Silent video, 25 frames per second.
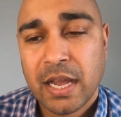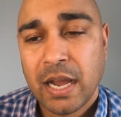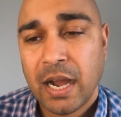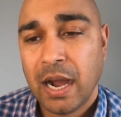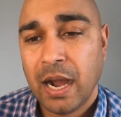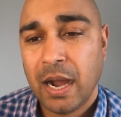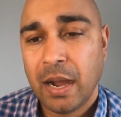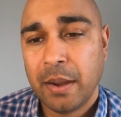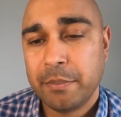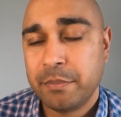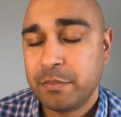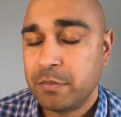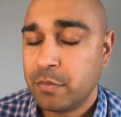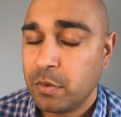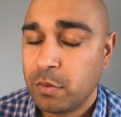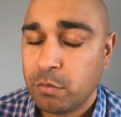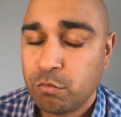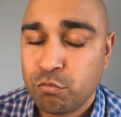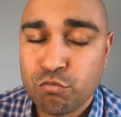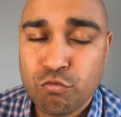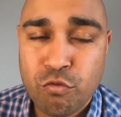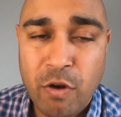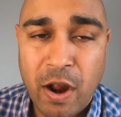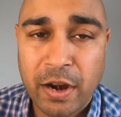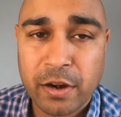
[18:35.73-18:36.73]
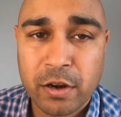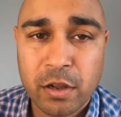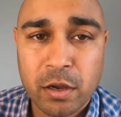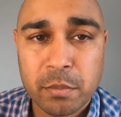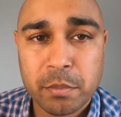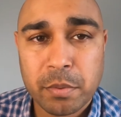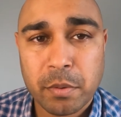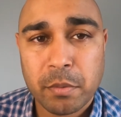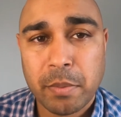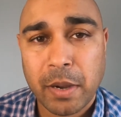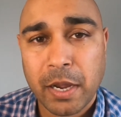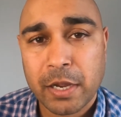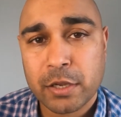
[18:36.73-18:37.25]
Run
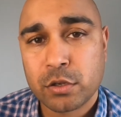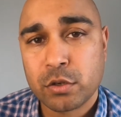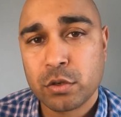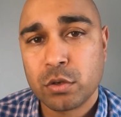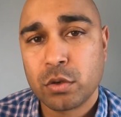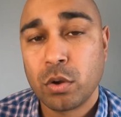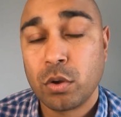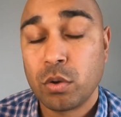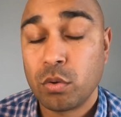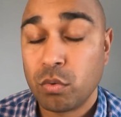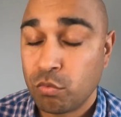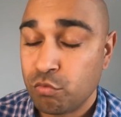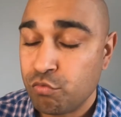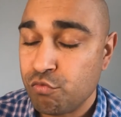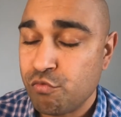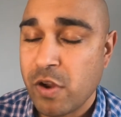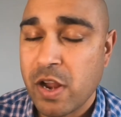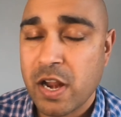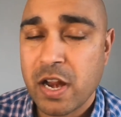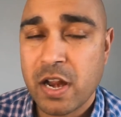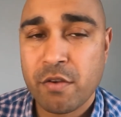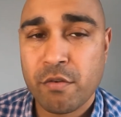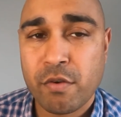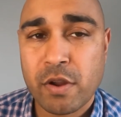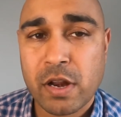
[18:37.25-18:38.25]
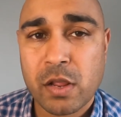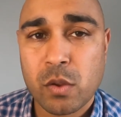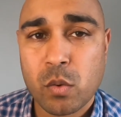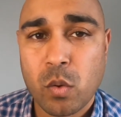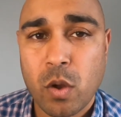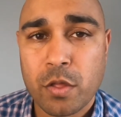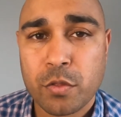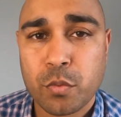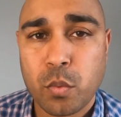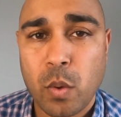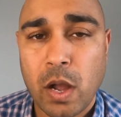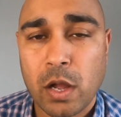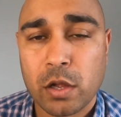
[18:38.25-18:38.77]
up by Google, really, really
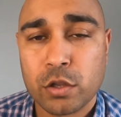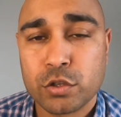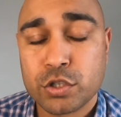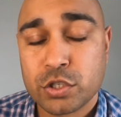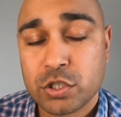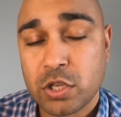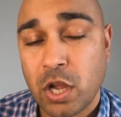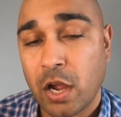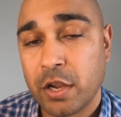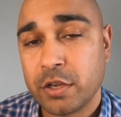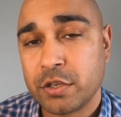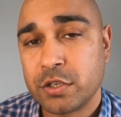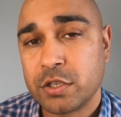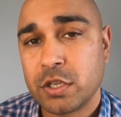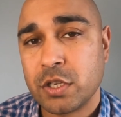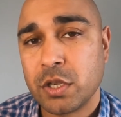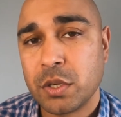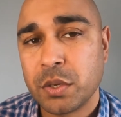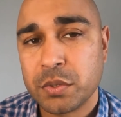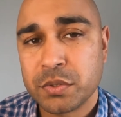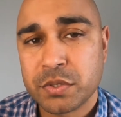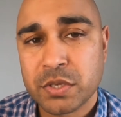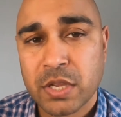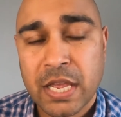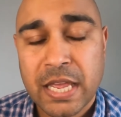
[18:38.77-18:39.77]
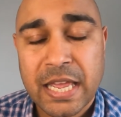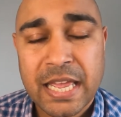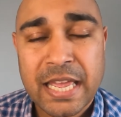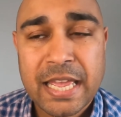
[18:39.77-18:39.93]
worthwhile starting to use.